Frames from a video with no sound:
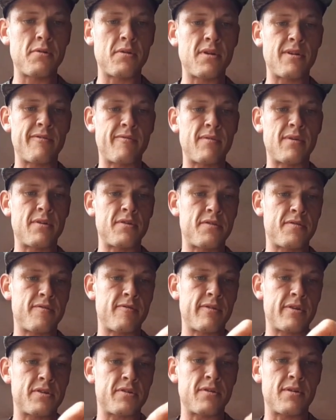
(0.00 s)
Do another one just
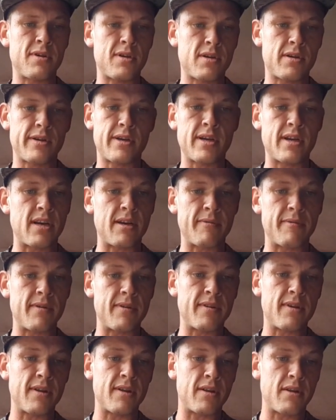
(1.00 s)
for extra luck. It ain't coming
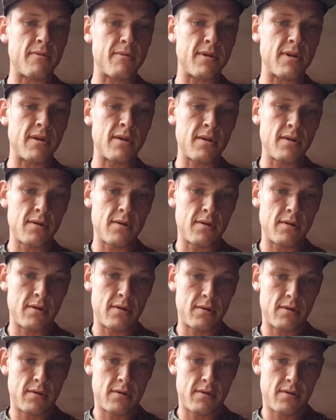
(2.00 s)
undone anyway.
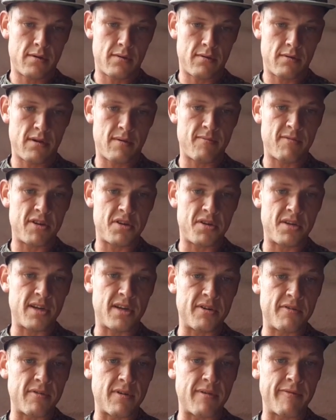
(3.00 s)
I'm
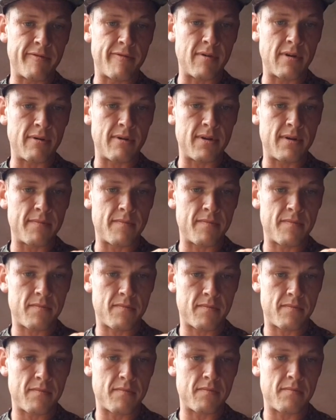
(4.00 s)
literally underarm throwing it.
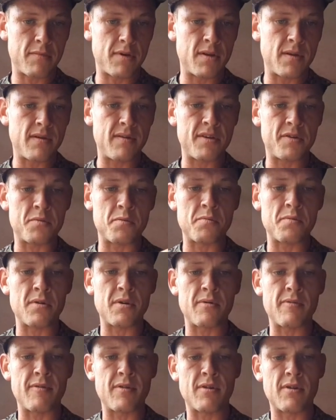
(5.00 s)
But this would
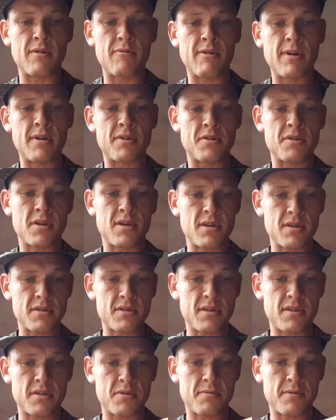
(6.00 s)
work with long range
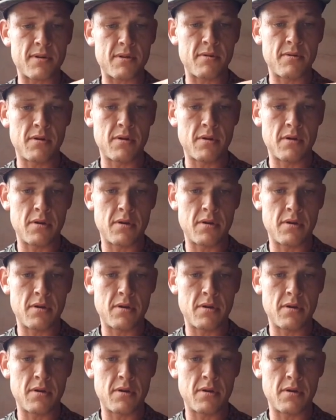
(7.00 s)
casting as well.